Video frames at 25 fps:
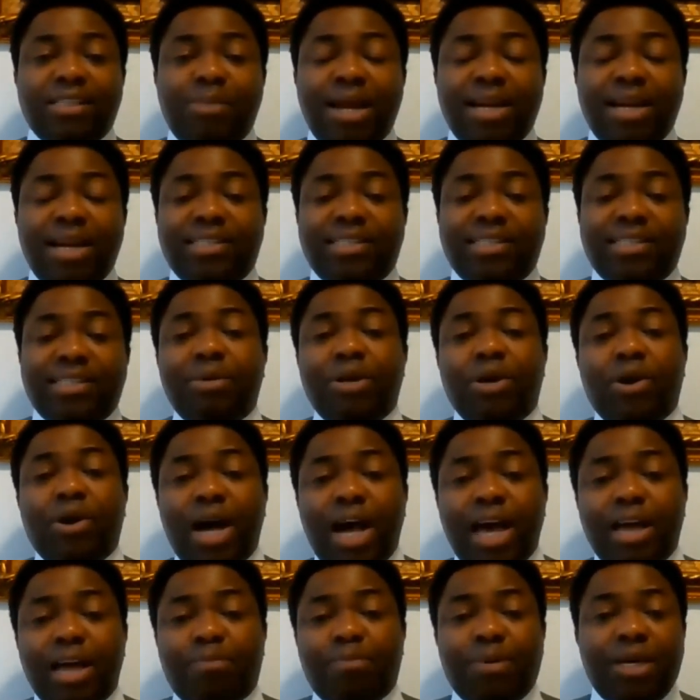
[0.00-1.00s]
By the time your
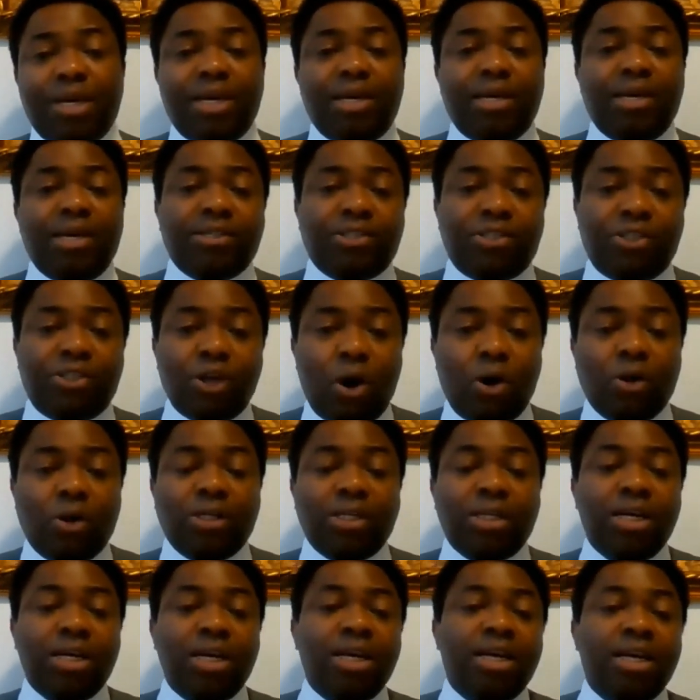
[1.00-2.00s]
IP is
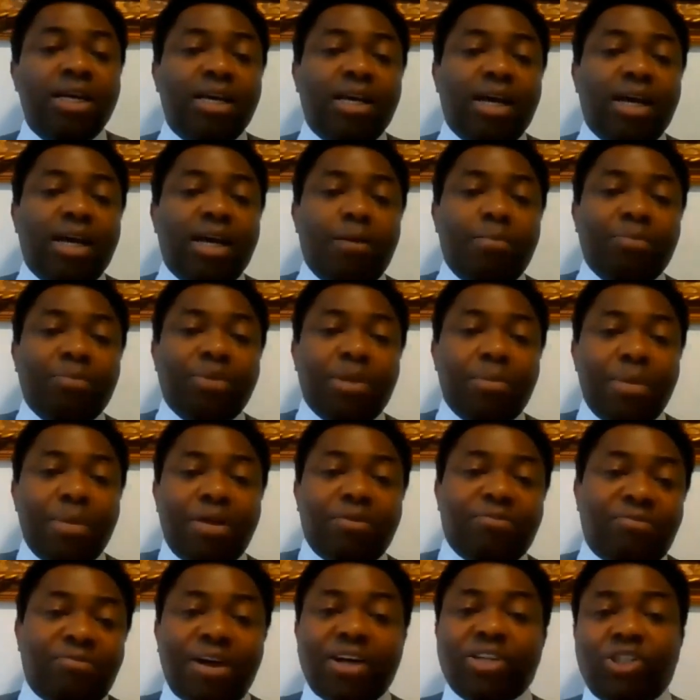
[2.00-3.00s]
done, the
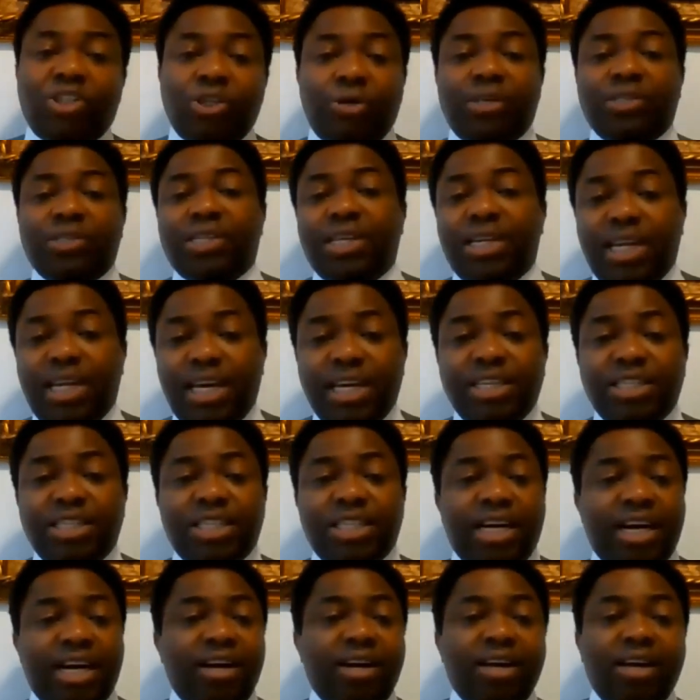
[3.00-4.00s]
manufacturers in
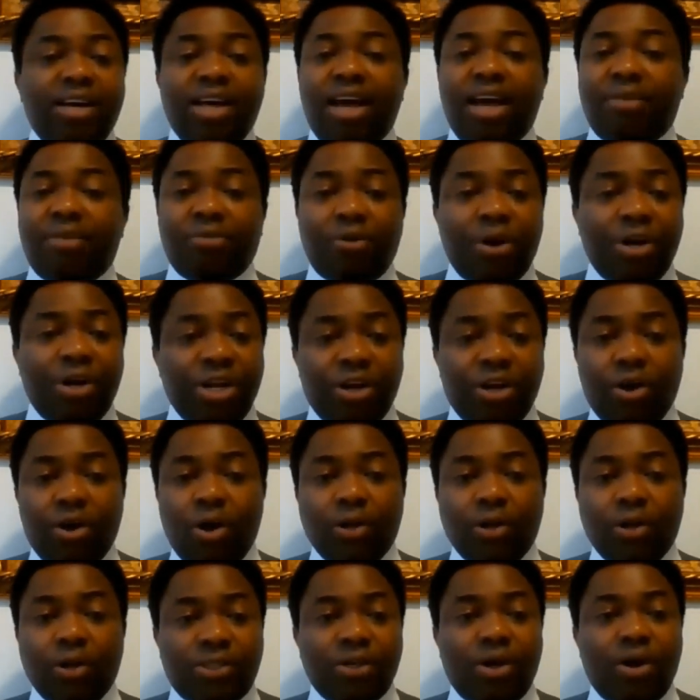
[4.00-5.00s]
India have already
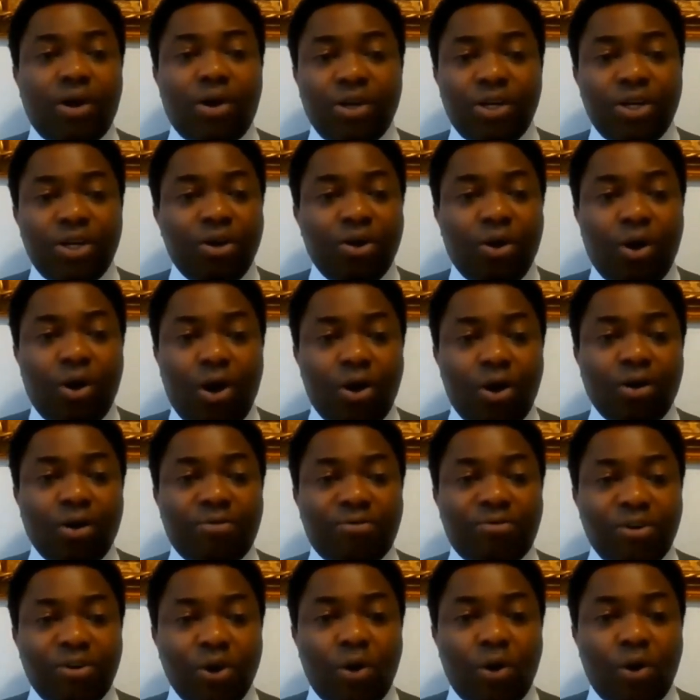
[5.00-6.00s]
got
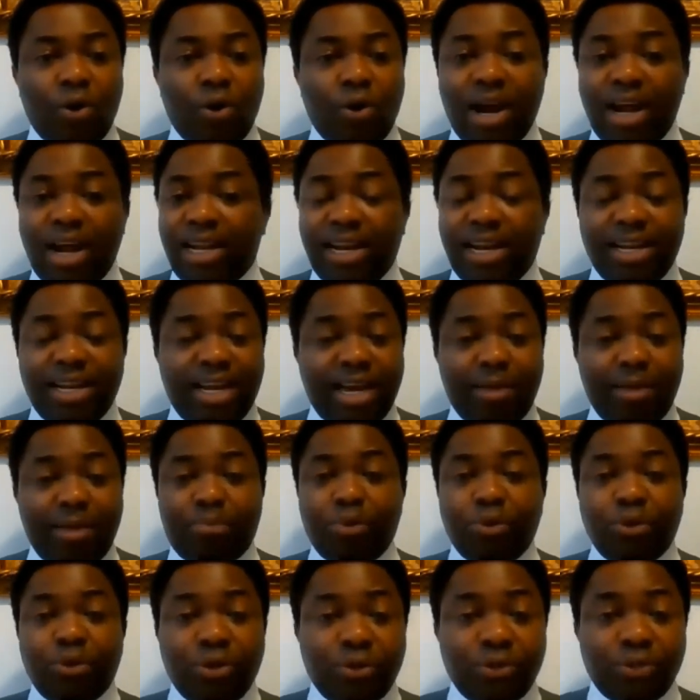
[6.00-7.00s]
and then they can
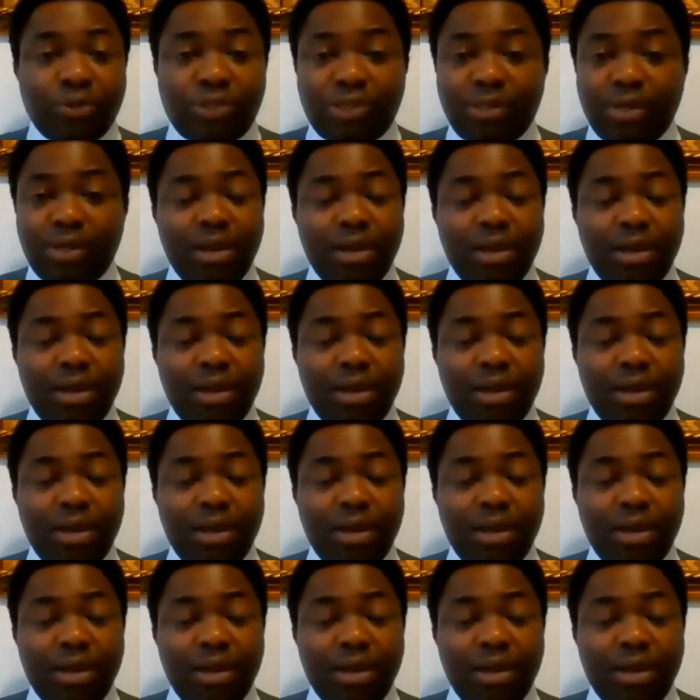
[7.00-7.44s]
produce